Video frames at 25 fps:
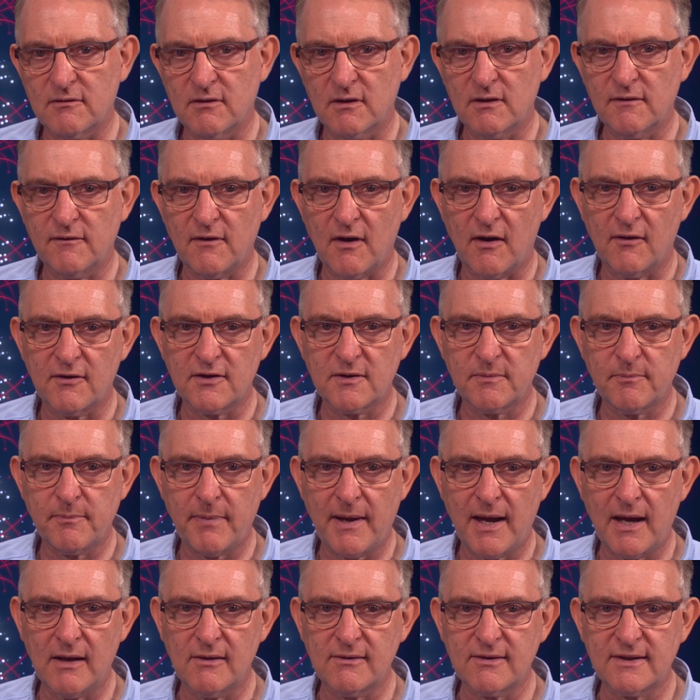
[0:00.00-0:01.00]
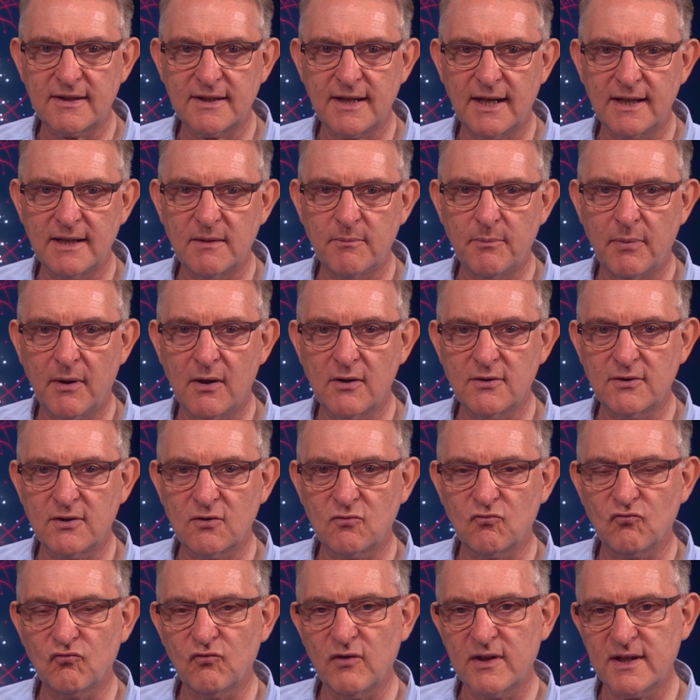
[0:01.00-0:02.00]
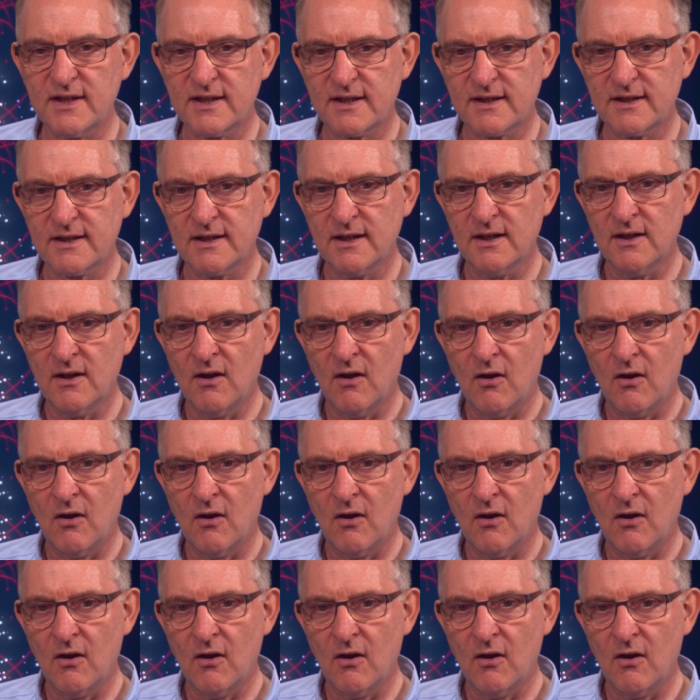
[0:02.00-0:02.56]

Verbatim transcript: coronavirus, Powell said it poses risks